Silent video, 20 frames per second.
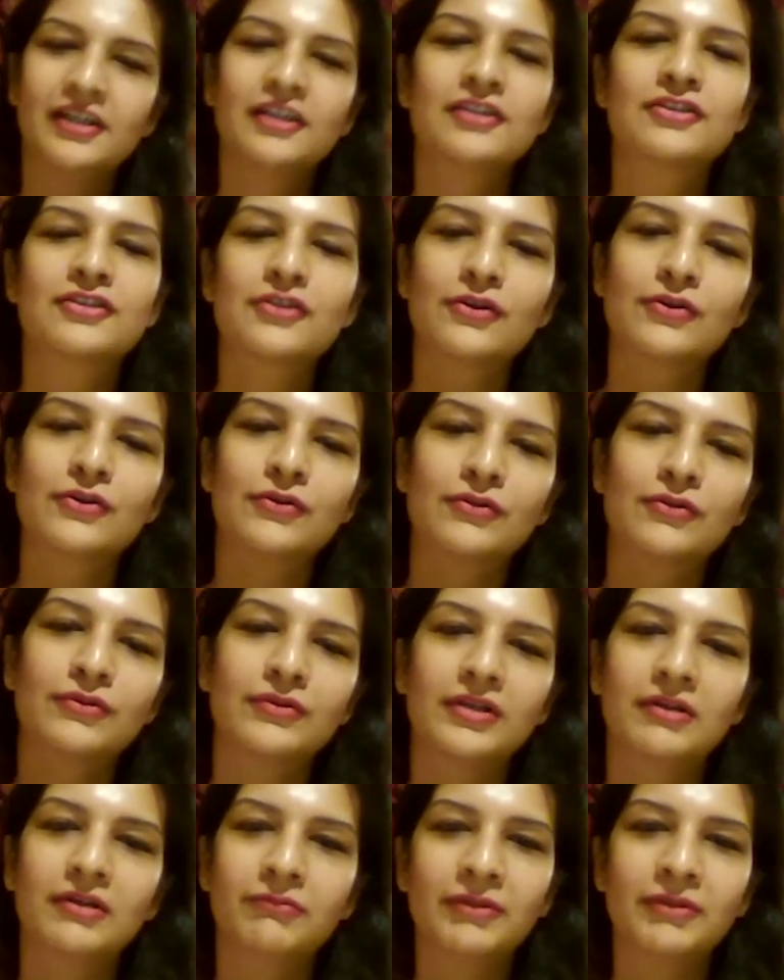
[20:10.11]

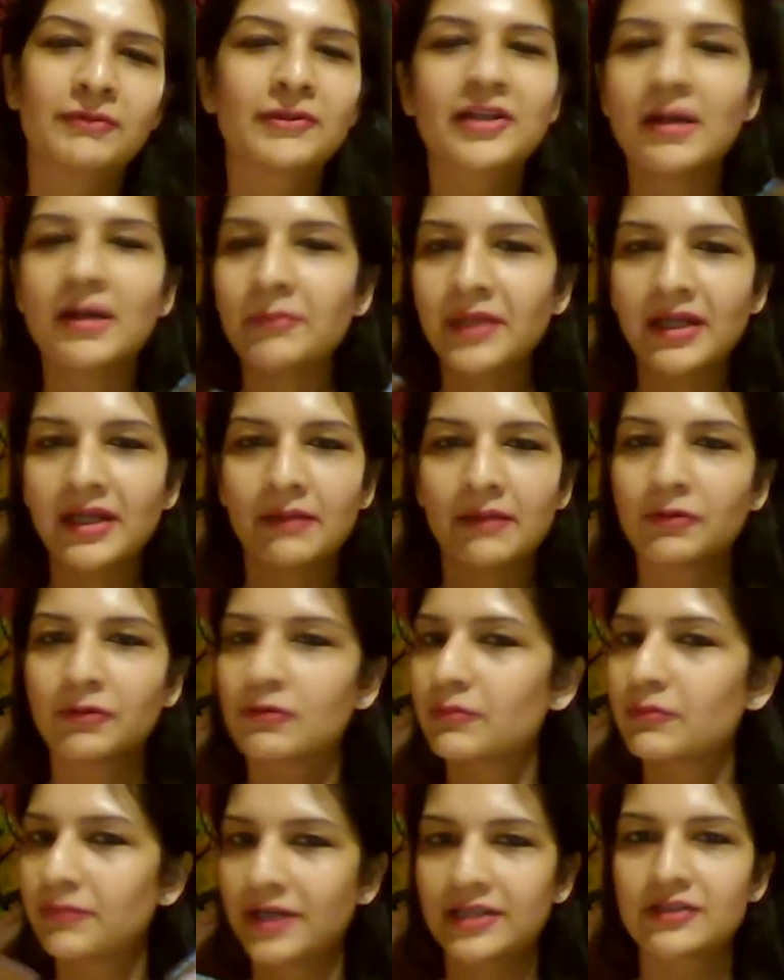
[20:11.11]
So we were
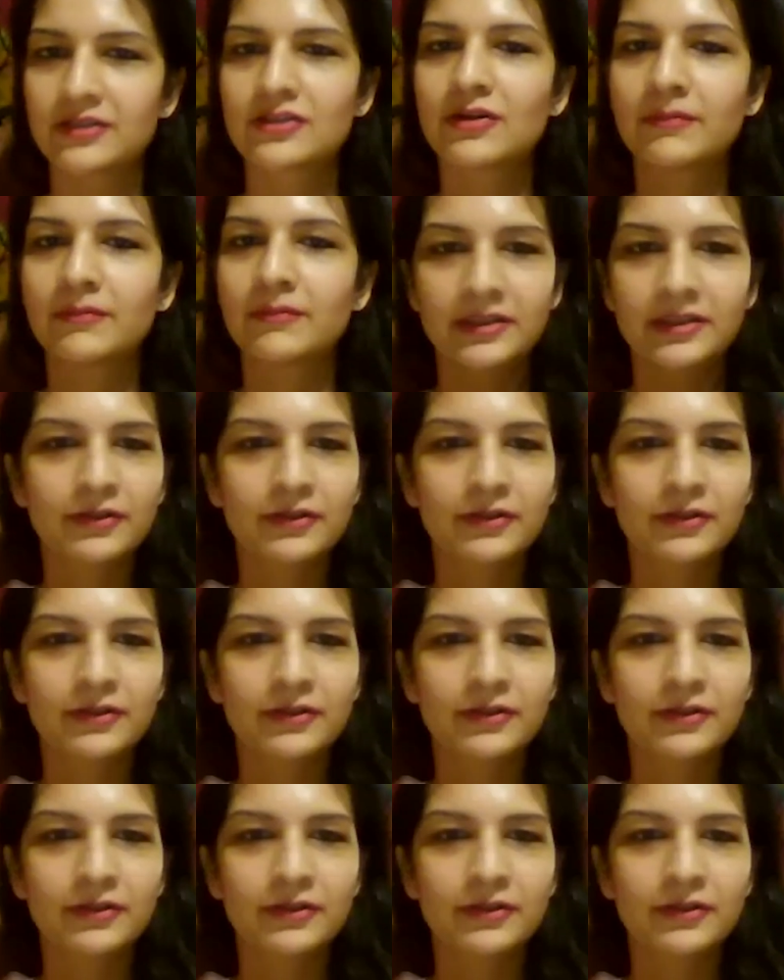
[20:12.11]
brainstorming